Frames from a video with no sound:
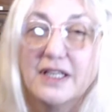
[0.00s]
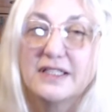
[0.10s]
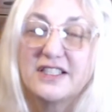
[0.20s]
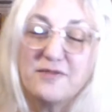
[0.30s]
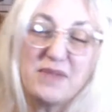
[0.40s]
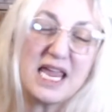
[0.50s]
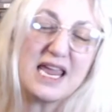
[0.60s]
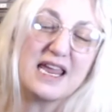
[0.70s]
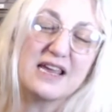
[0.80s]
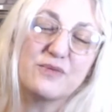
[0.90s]
To
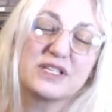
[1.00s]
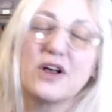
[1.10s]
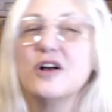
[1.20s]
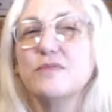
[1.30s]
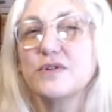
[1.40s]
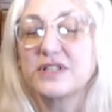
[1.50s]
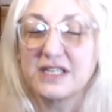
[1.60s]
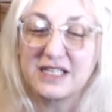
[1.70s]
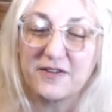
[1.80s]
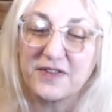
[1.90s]
me, it was almost
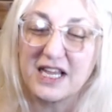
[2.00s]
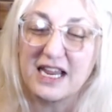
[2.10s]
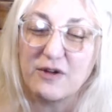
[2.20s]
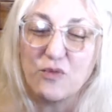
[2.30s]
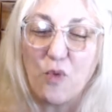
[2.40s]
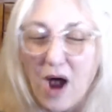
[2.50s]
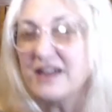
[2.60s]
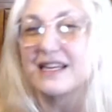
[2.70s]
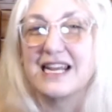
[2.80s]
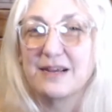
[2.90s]
as if they
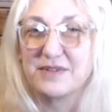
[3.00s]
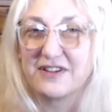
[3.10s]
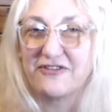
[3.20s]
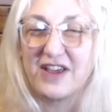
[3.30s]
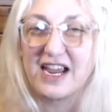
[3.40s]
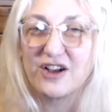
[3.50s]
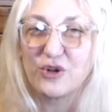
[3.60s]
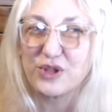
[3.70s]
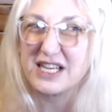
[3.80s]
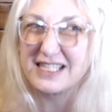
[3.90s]
wanted him to fail
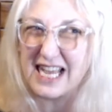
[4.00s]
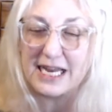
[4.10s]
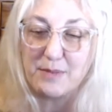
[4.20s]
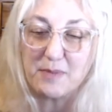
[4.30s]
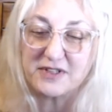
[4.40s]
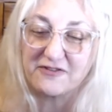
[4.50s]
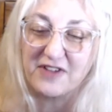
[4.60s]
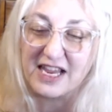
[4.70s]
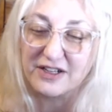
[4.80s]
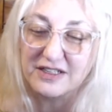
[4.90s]
or they set him up to
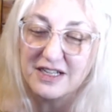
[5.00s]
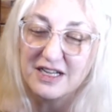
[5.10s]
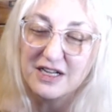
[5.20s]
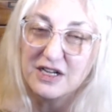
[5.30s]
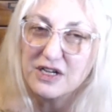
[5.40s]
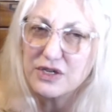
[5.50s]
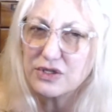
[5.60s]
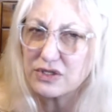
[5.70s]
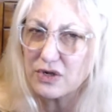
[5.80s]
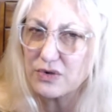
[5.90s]
fail
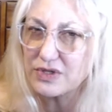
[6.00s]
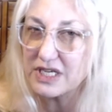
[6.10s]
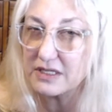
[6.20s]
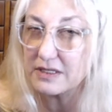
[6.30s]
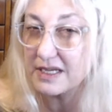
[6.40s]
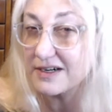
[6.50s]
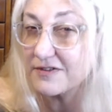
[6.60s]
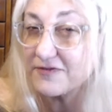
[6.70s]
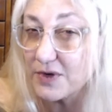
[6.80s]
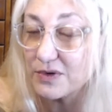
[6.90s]
so that their
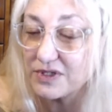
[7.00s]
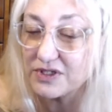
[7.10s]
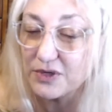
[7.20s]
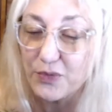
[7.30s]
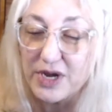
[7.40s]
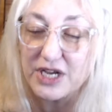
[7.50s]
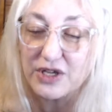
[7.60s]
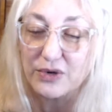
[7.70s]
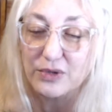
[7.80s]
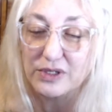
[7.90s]
folks could
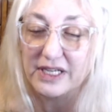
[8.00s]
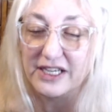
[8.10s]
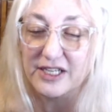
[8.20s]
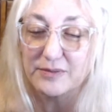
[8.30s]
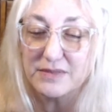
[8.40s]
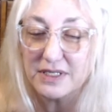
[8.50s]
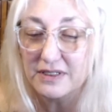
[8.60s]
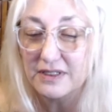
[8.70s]
ridicule him.